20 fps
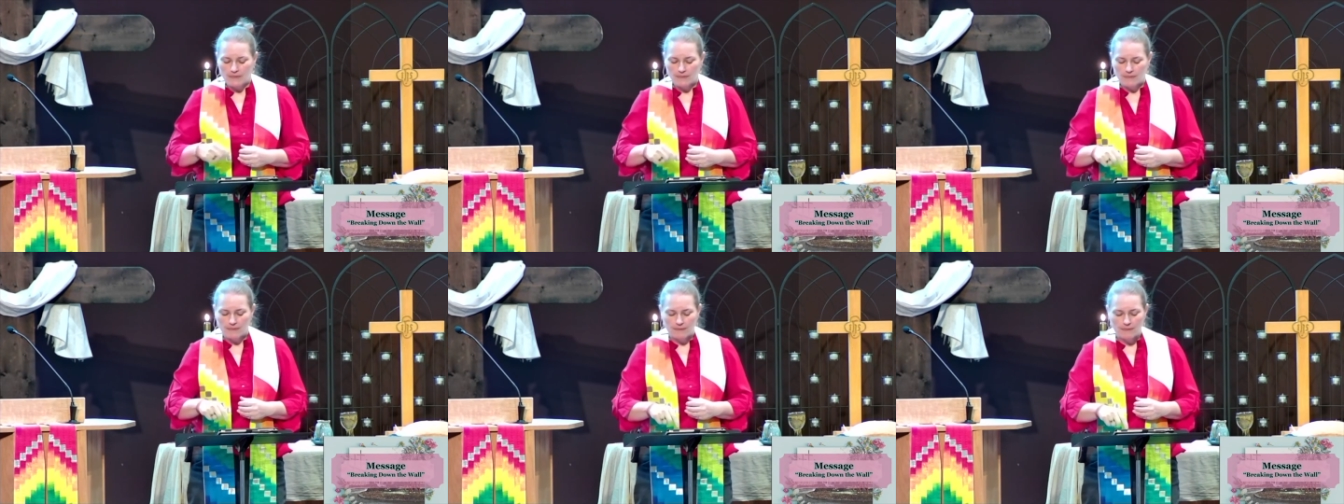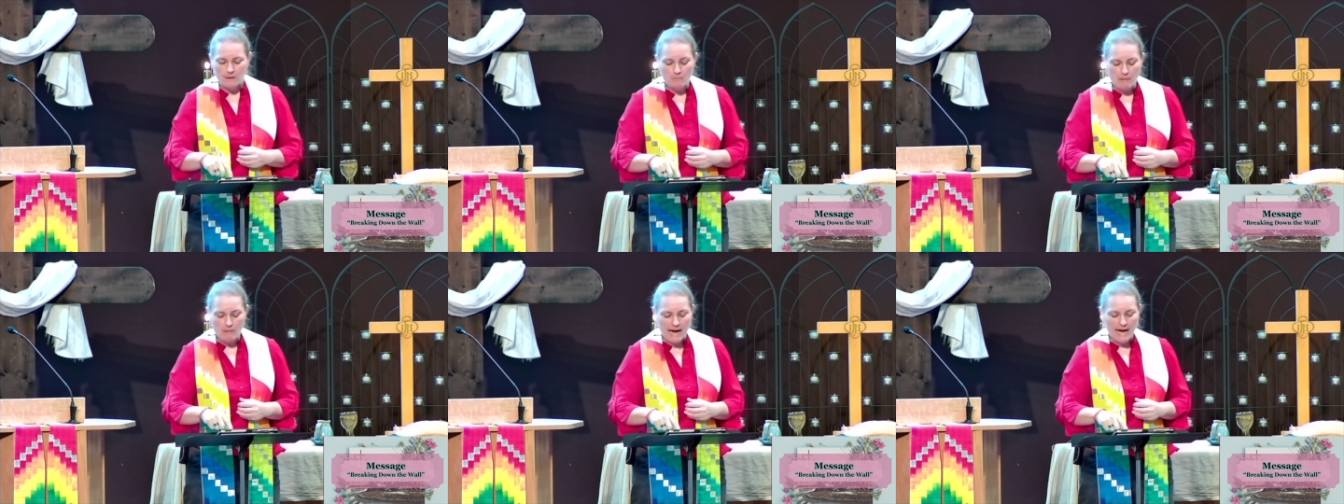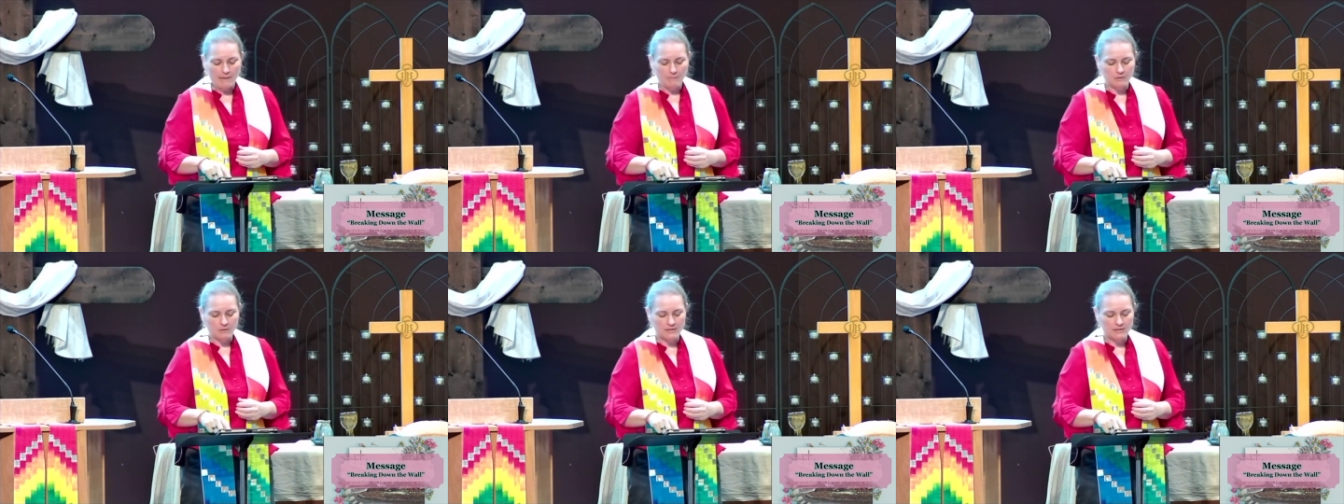The
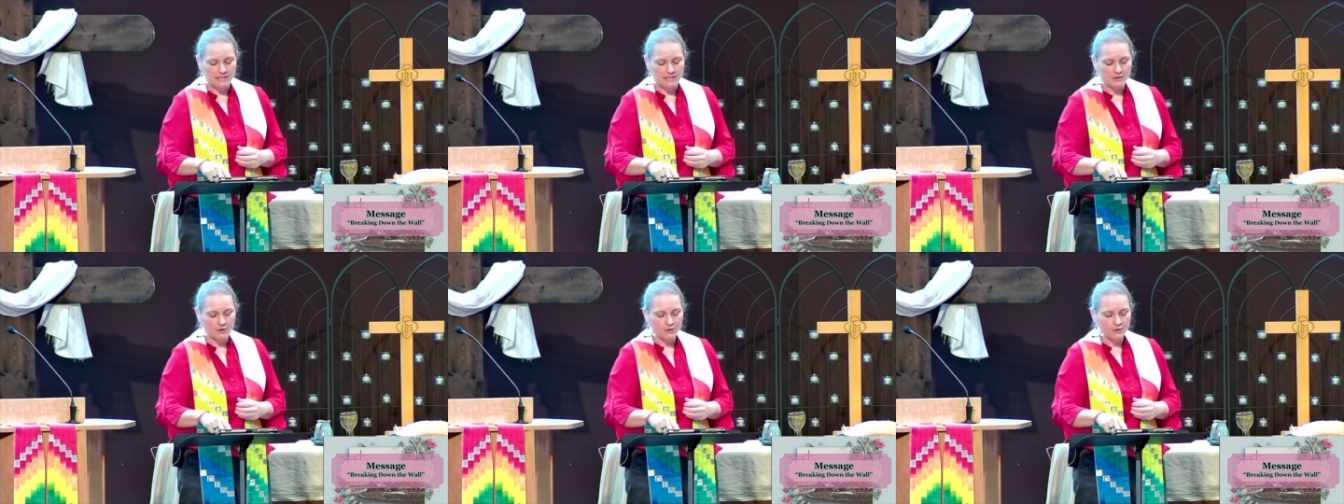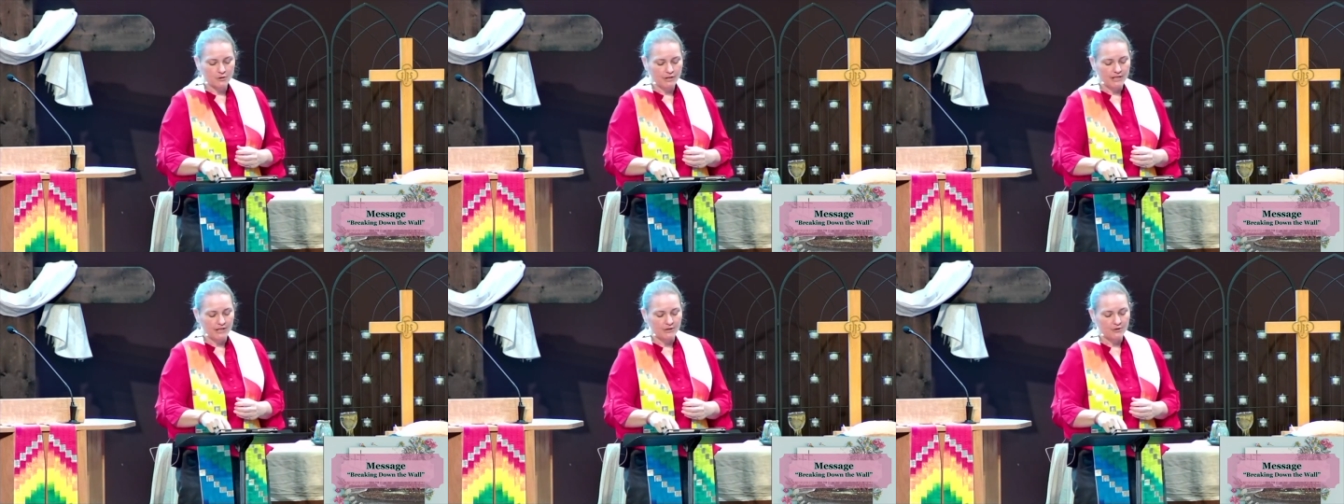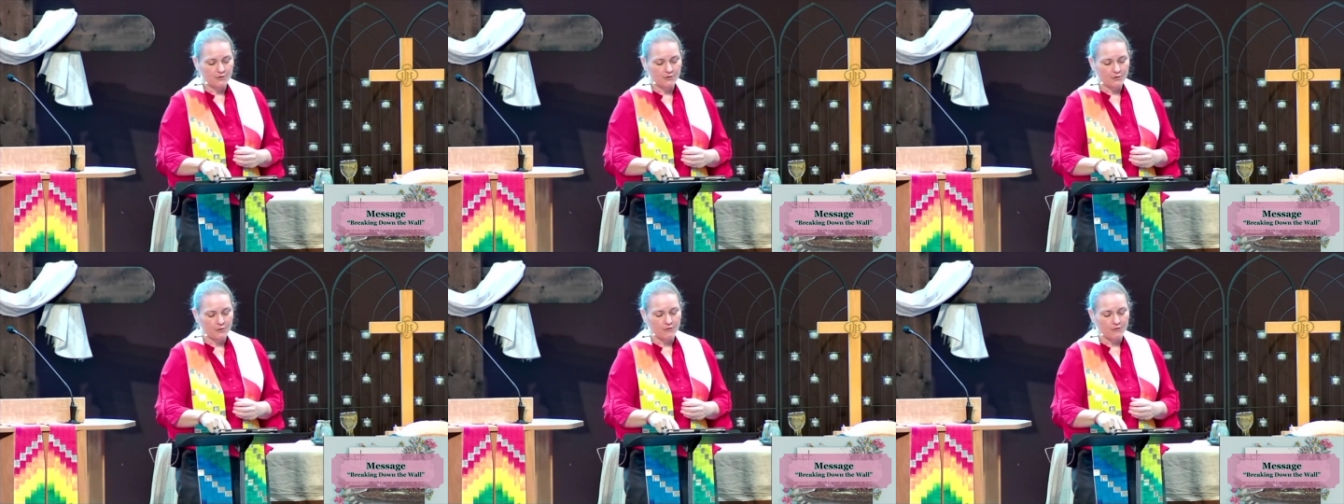Bible's enduring
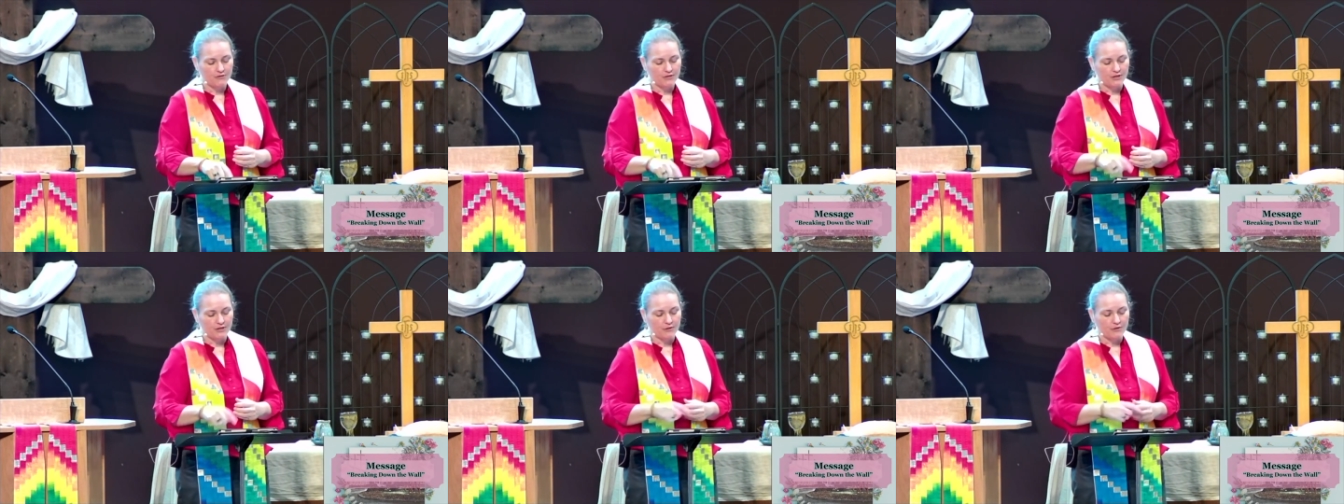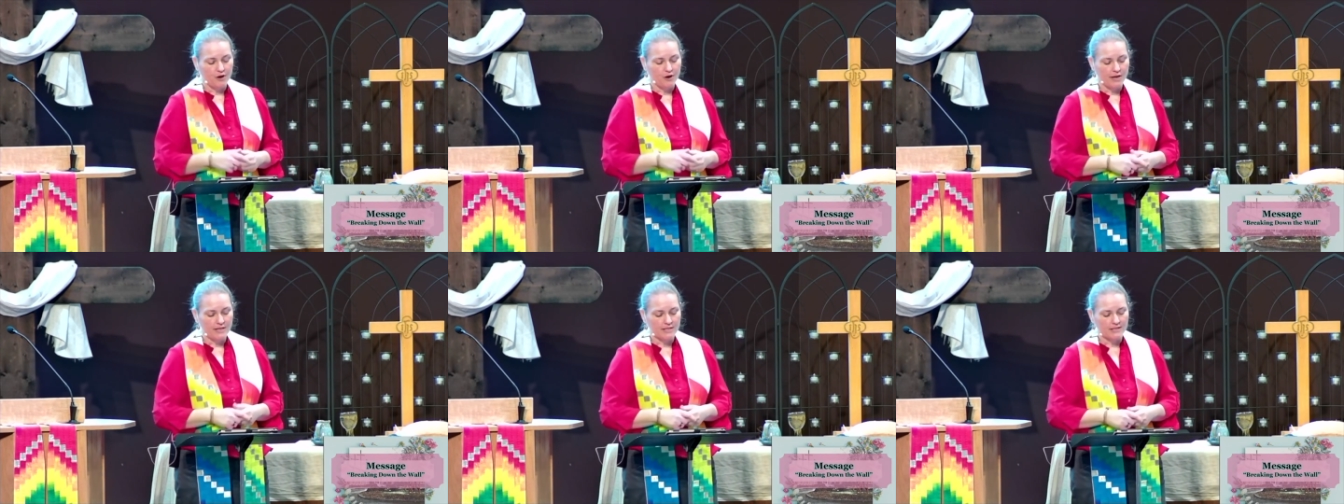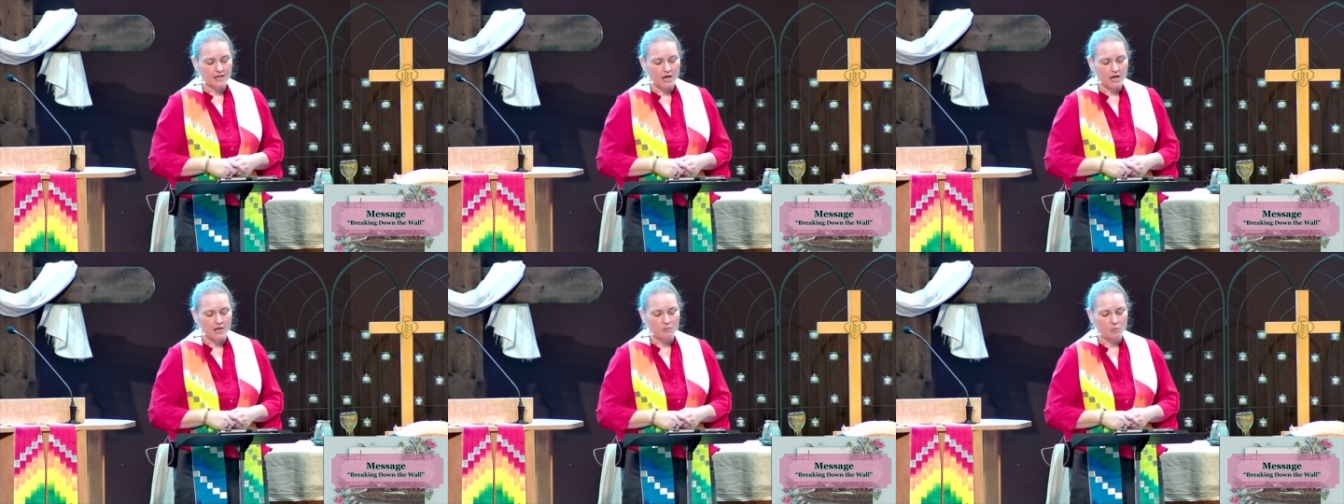truths and Christ's
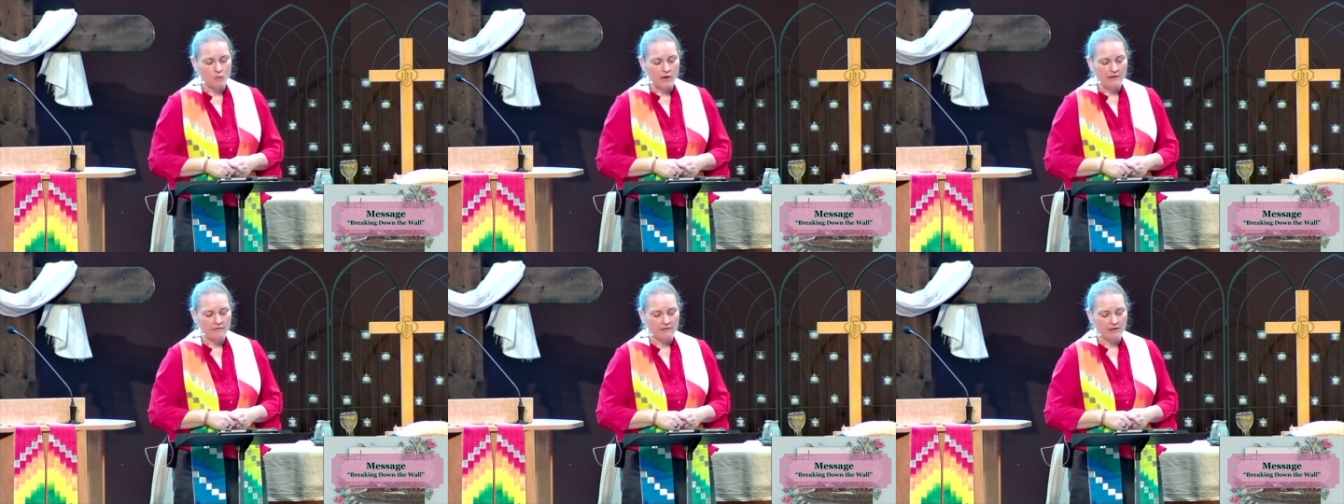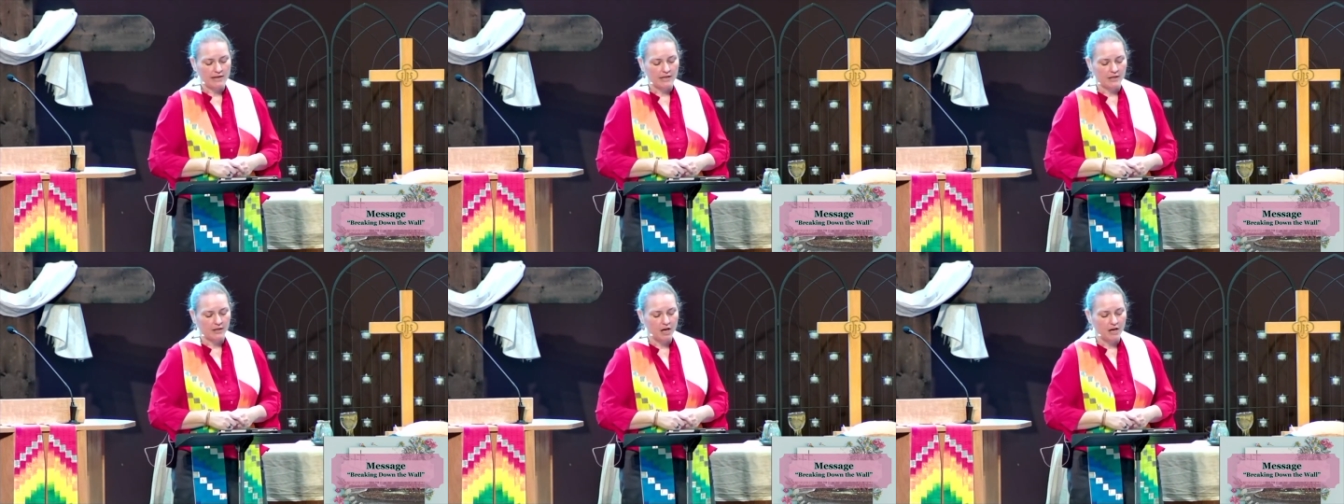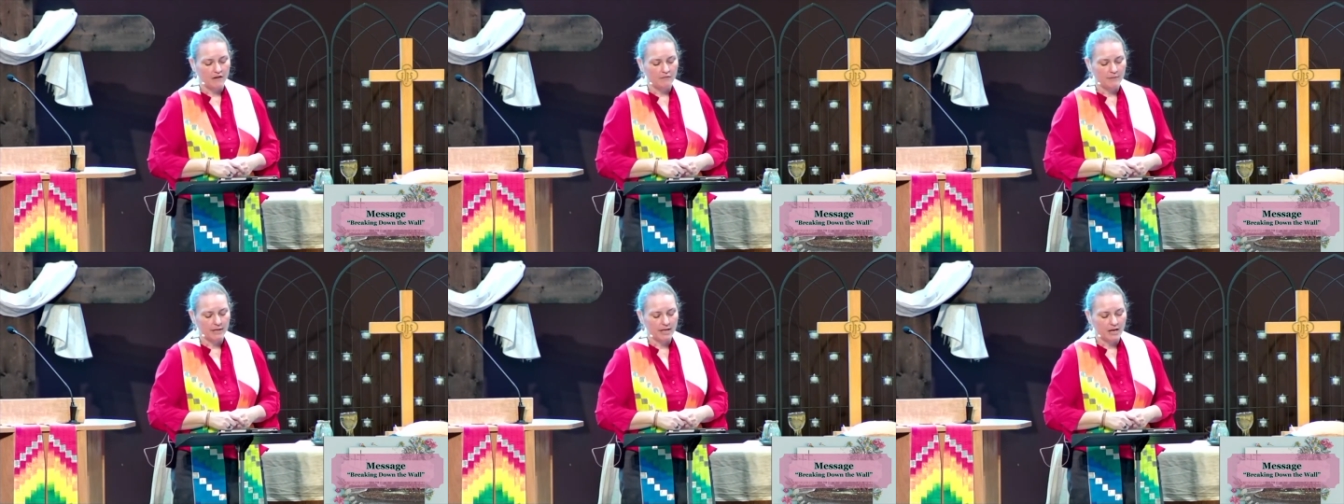unwavering
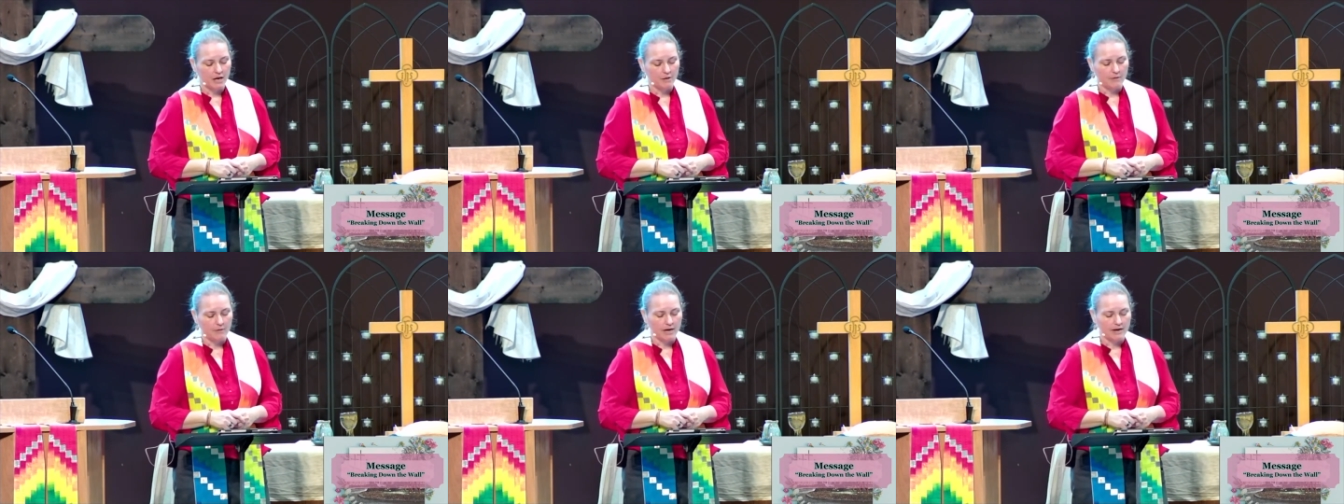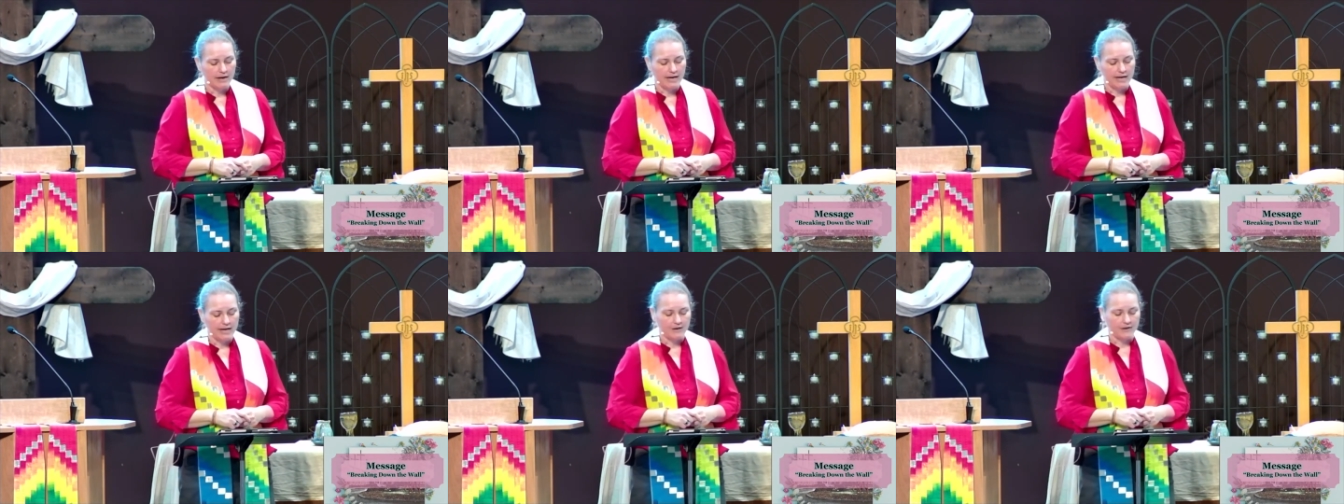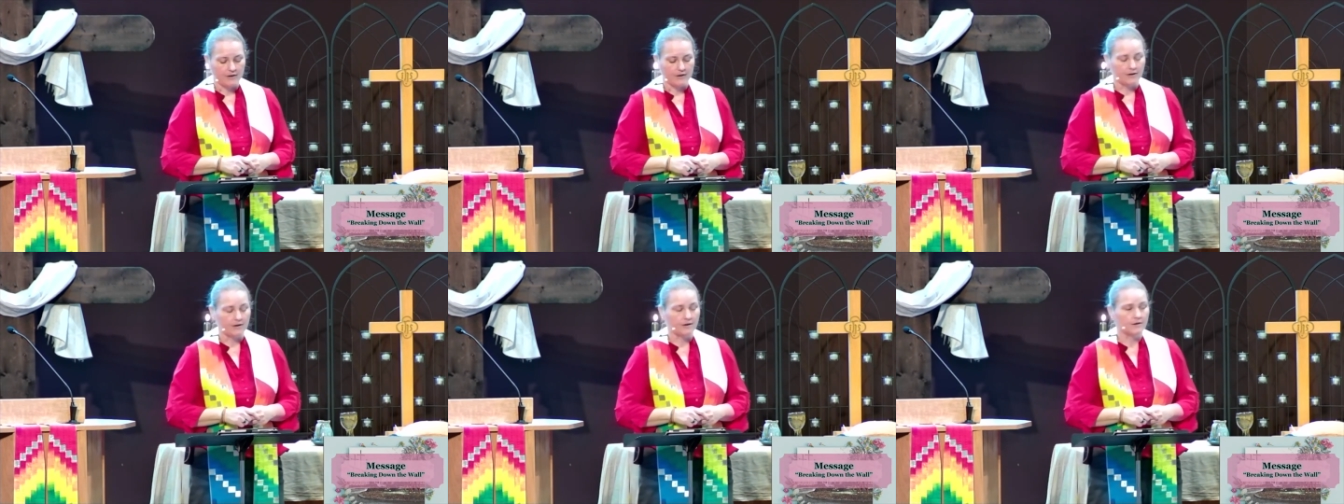love become our
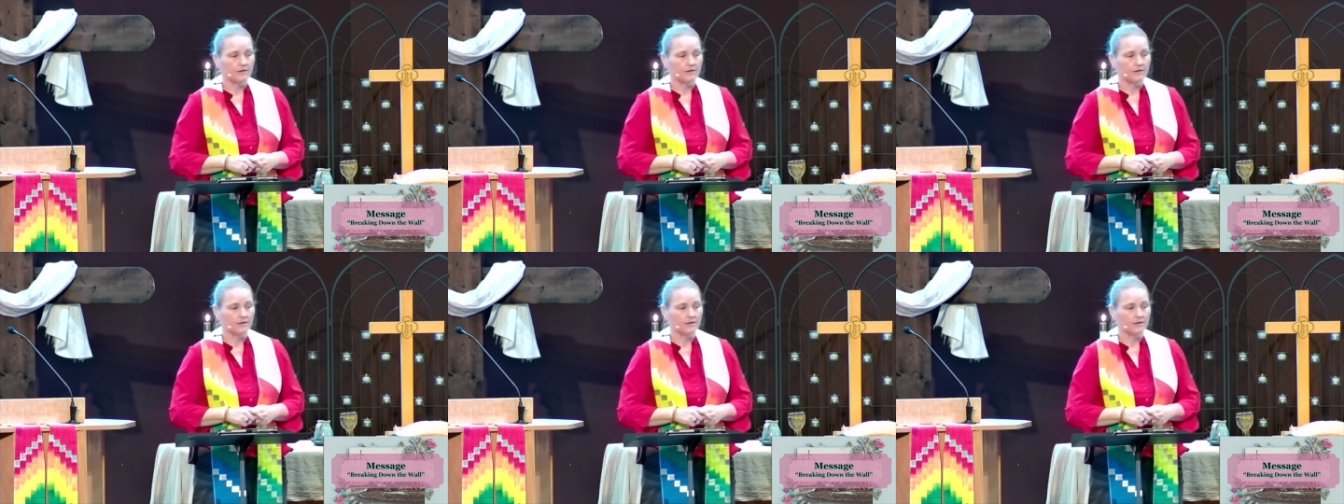anchor